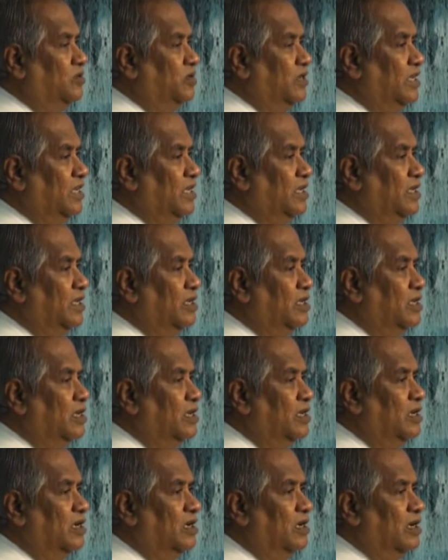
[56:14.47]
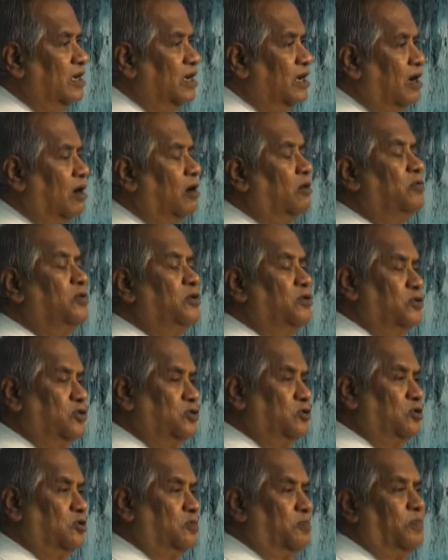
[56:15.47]
doing, how you
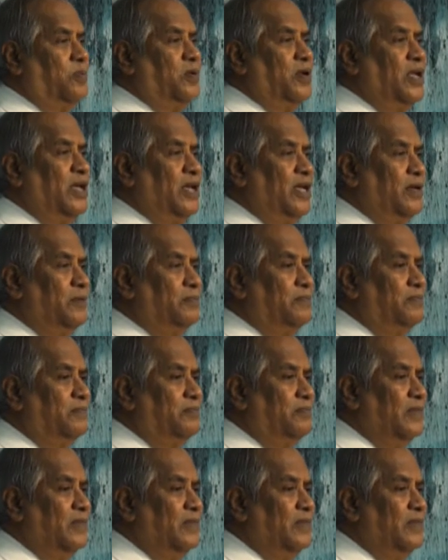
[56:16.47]
should pray.